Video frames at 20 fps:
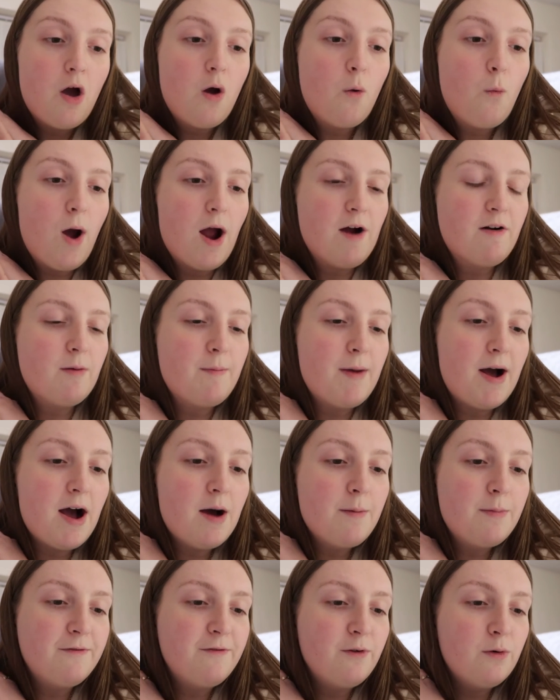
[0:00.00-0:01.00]
where I'm
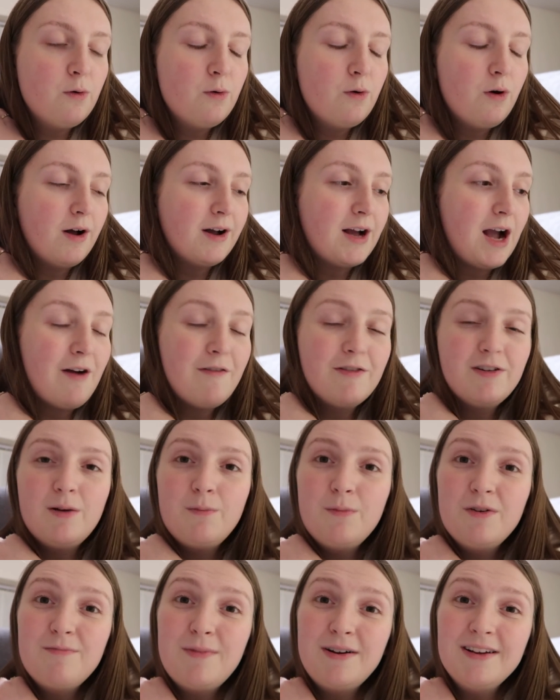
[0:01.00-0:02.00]
at before I carry
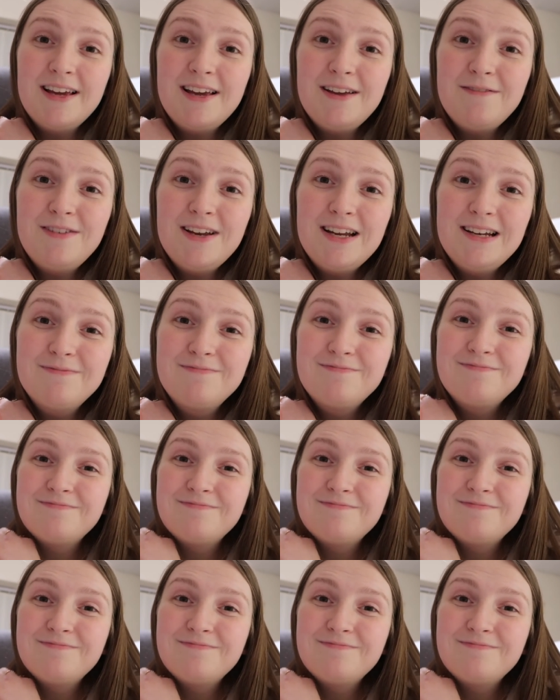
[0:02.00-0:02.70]
on with my evening.